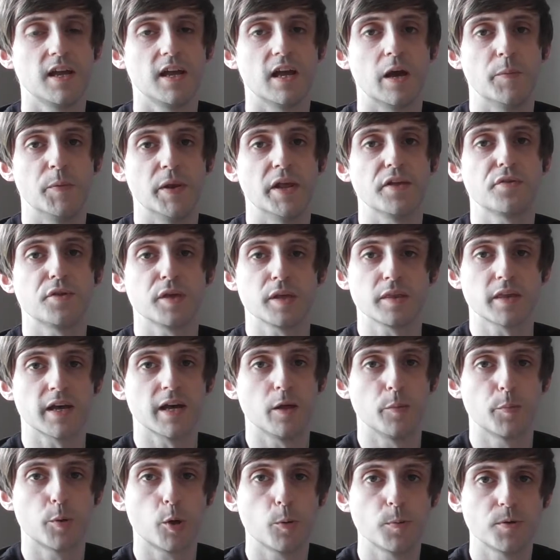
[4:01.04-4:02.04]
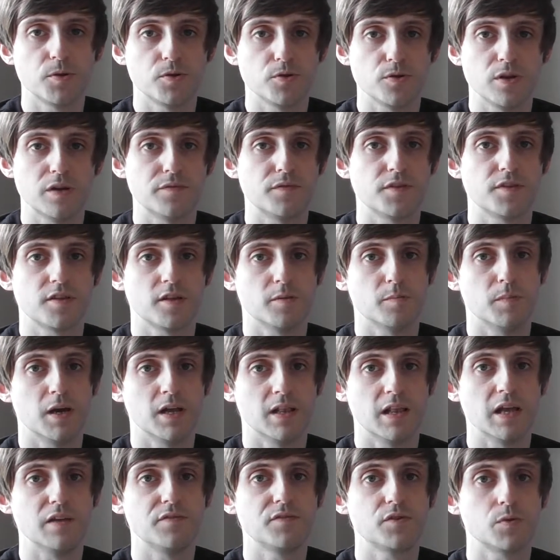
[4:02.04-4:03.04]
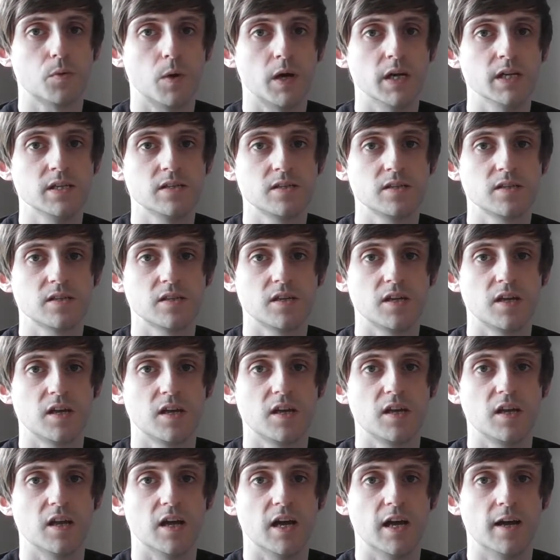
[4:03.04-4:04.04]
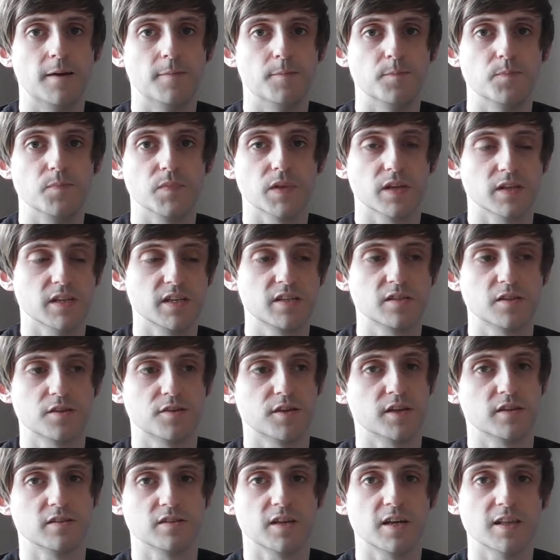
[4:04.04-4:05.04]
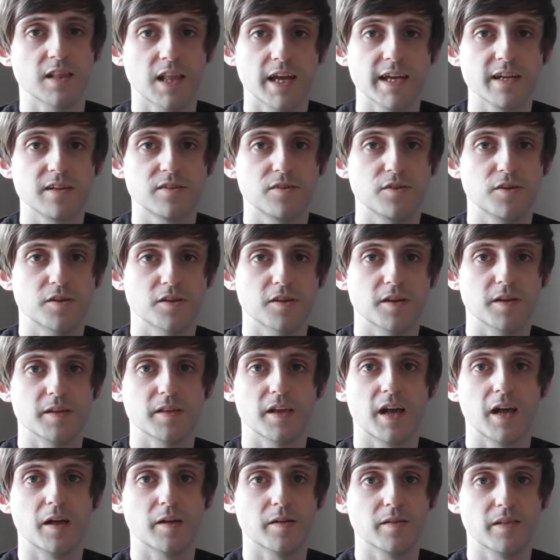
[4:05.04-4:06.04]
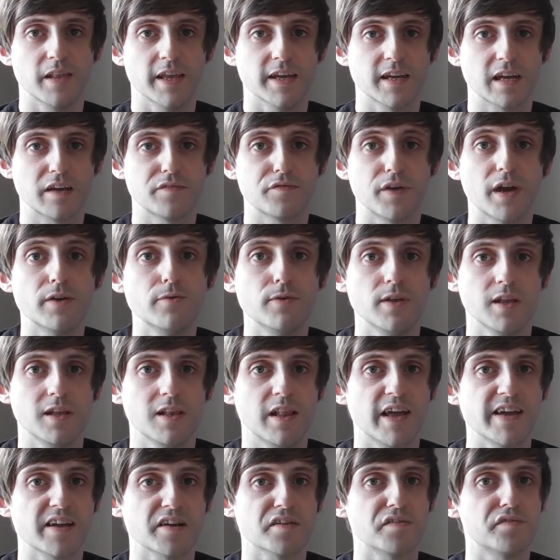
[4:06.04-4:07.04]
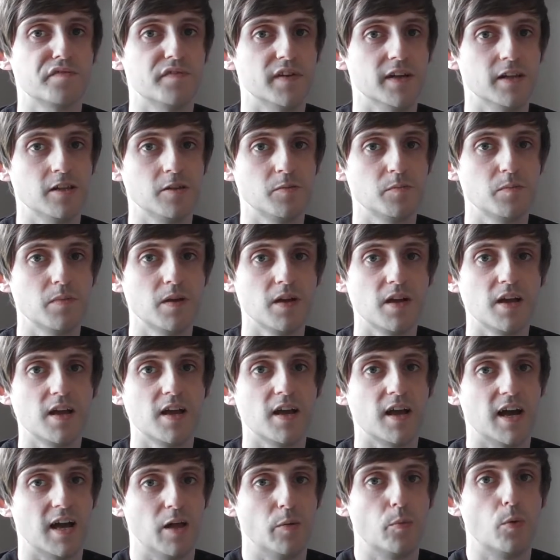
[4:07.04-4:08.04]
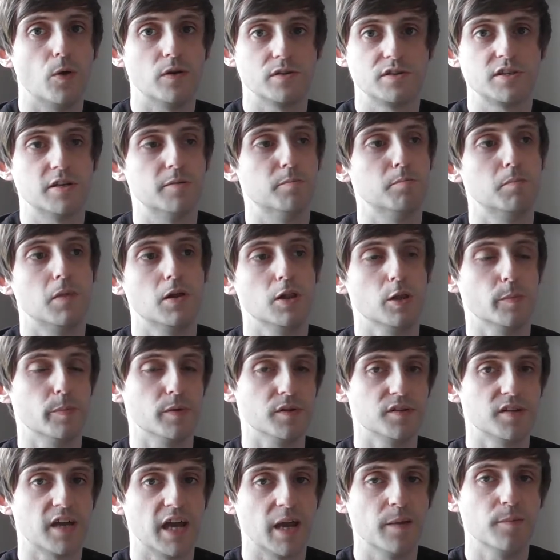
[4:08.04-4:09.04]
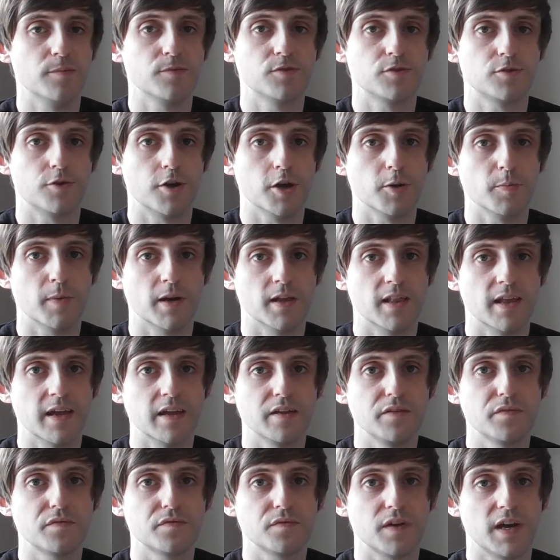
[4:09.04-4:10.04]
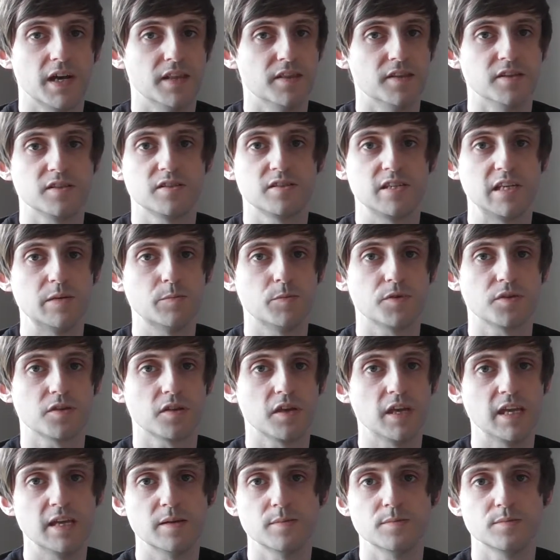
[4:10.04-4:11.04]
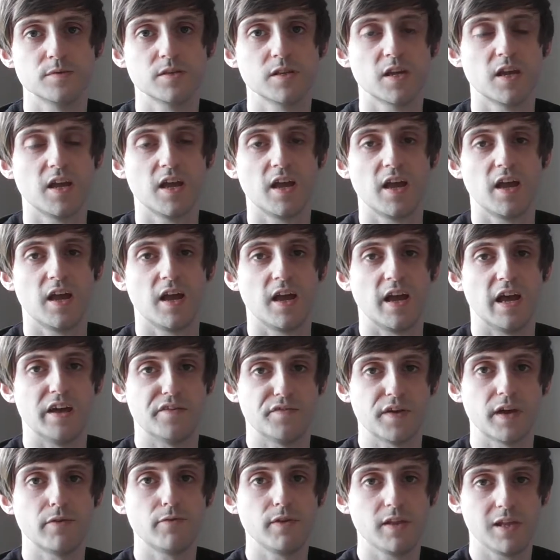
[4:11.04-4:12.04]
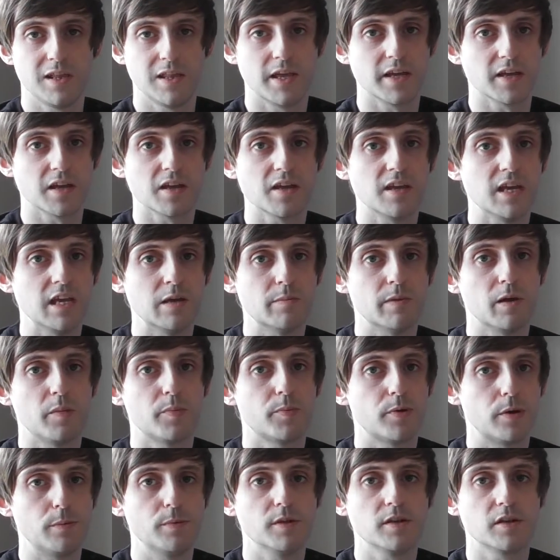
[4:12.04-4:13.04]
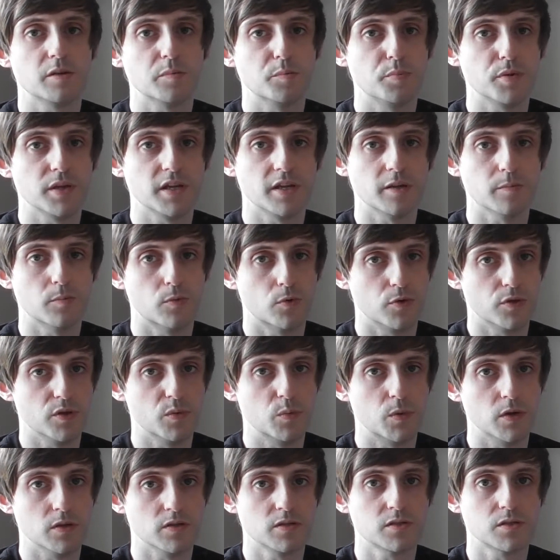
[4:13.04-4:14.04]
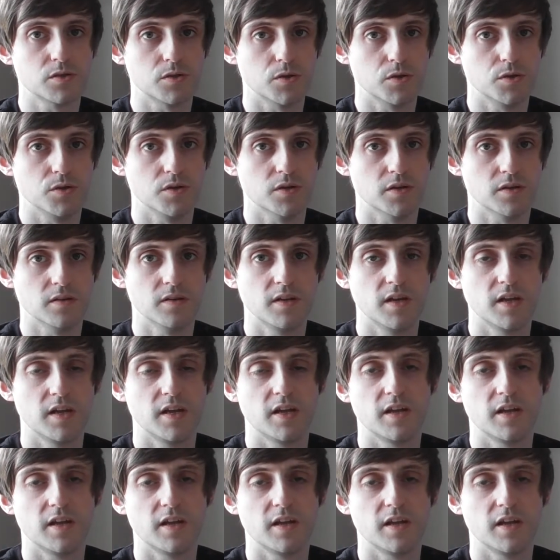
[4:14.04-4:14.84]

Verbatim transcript: mean, I think that I'll probably do everything in my life twice um, at least the things I like doing. I, I, like if I really like a film, I'll watch it multiple times throughout my life, and the same with games. If I really like a game, I'll probably complete it more than once too, and